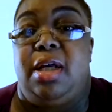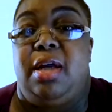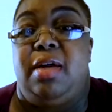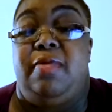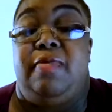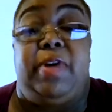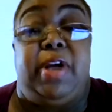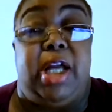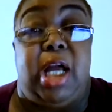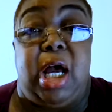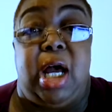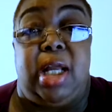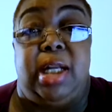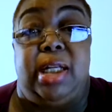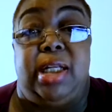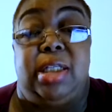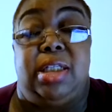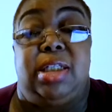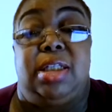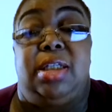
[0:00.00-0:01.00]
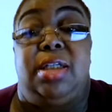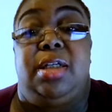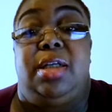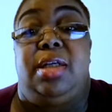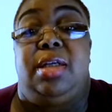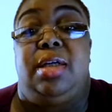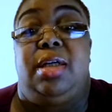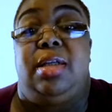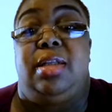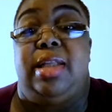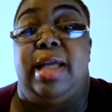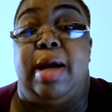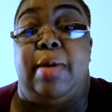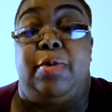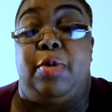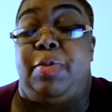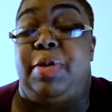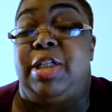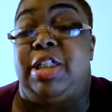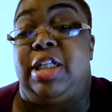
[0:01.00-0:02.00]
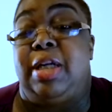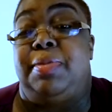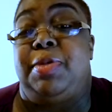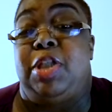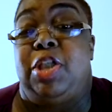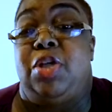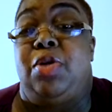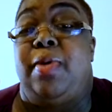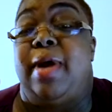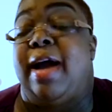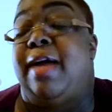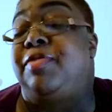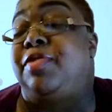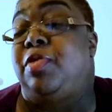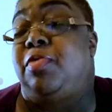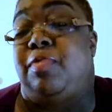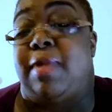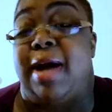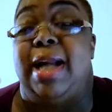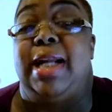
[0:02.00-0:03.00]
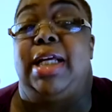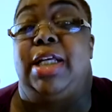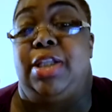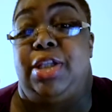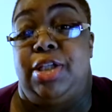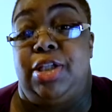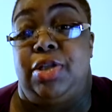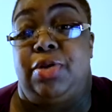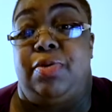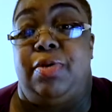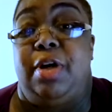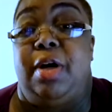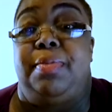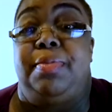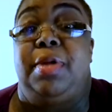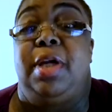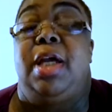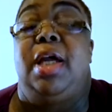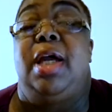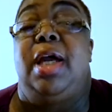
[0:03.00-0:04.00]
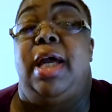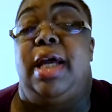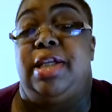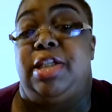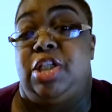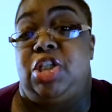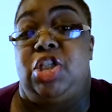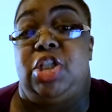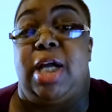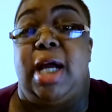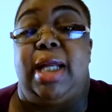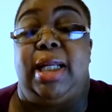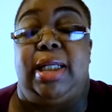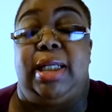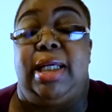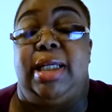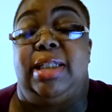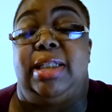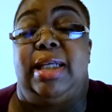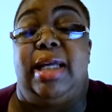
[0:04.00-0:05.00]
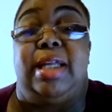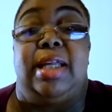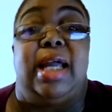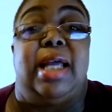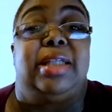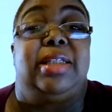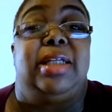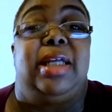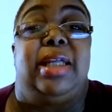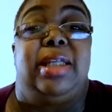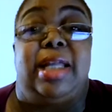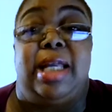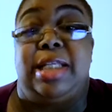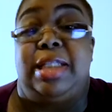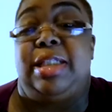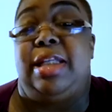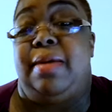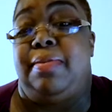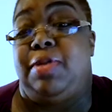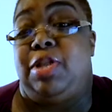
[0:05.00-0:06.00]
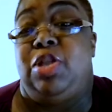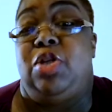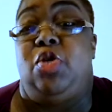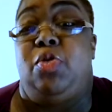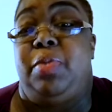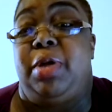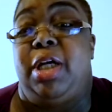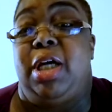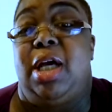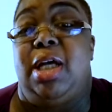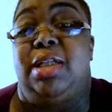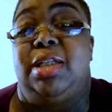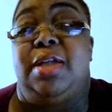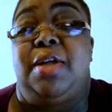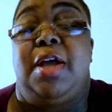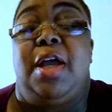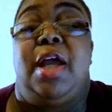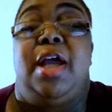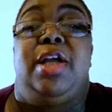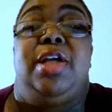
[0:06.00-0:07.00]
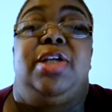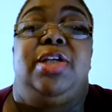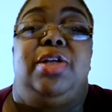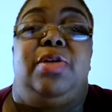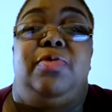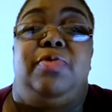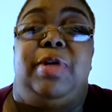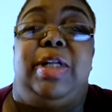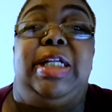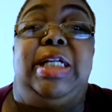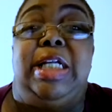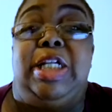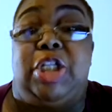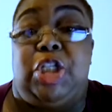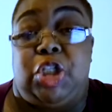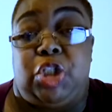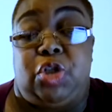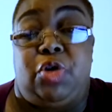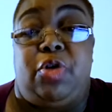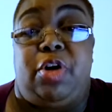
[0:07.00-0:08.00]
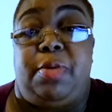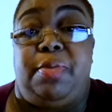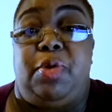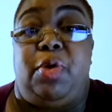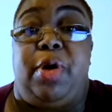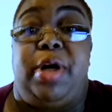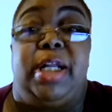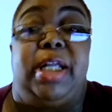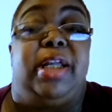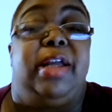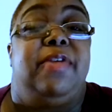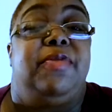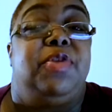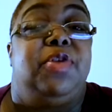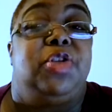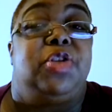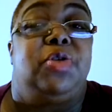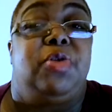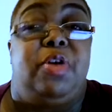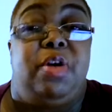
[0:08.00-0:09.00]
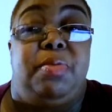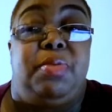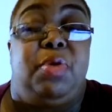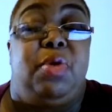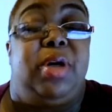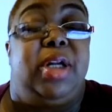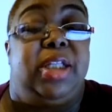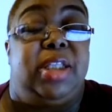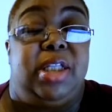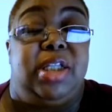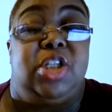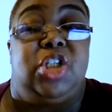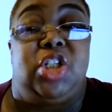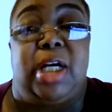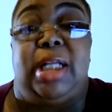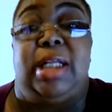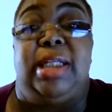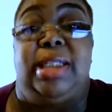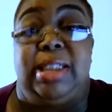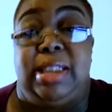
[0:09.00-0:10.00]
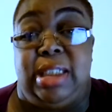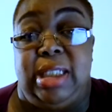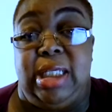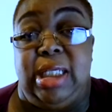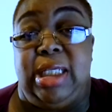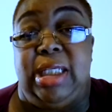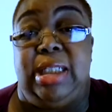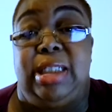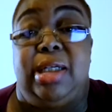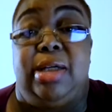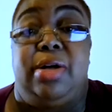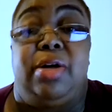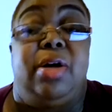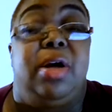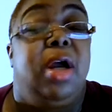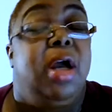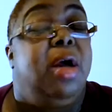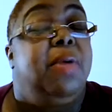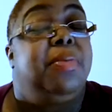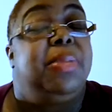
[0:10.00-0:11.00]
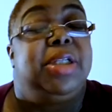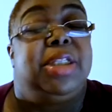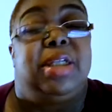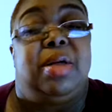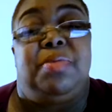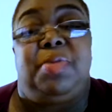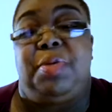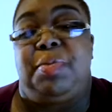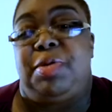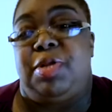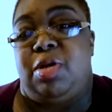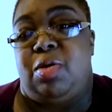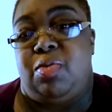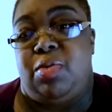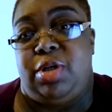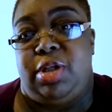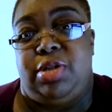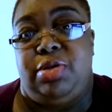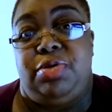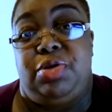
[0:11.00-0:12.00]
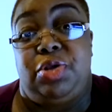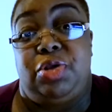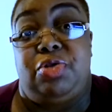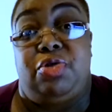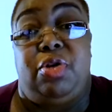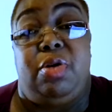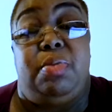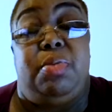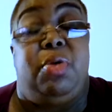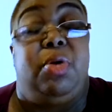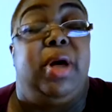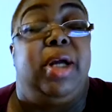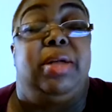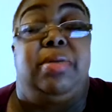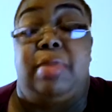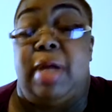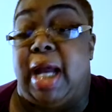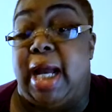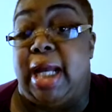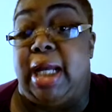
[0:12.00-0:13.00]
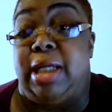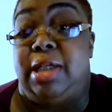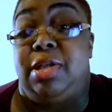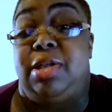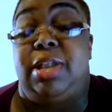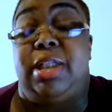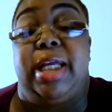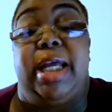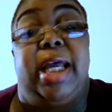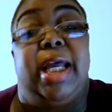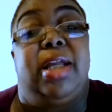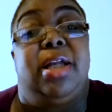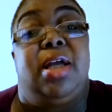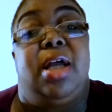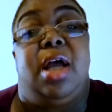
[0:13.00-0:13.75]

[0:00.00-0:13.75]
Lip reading: regardless. That will be step 2 after writing the script, is a shot list. And I said that's step 2 because you really need to storyboard it. If you storyboard it, then the shot list is easier. But some people don't want to do the storyboard. I understand.